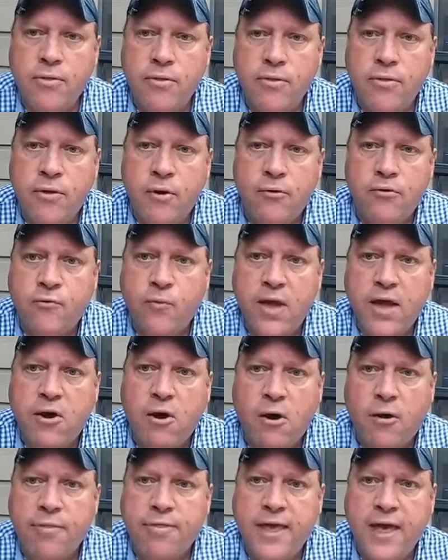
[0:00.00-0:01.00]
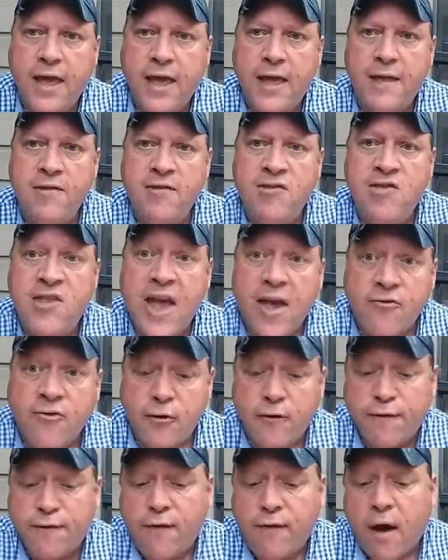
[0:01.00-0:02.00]
those we call the
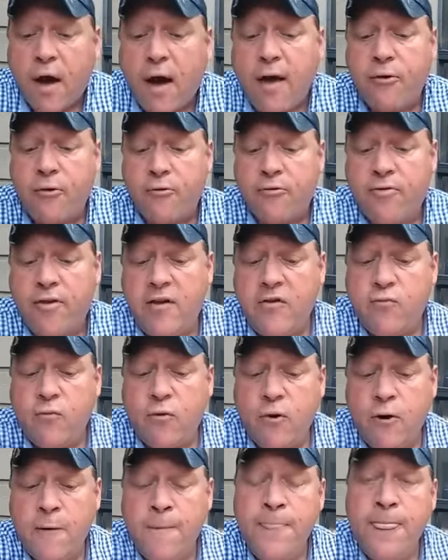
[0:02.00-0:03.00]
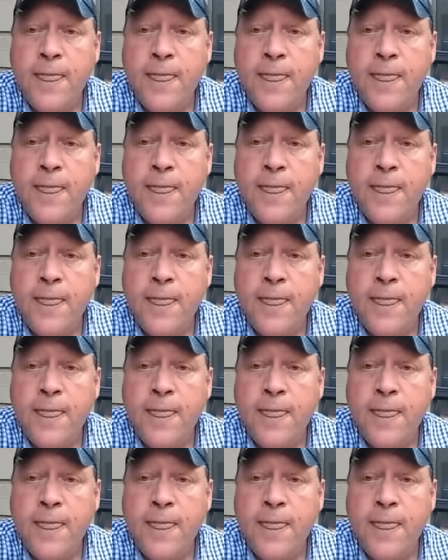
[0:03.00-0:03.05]
Desert Fathers. These were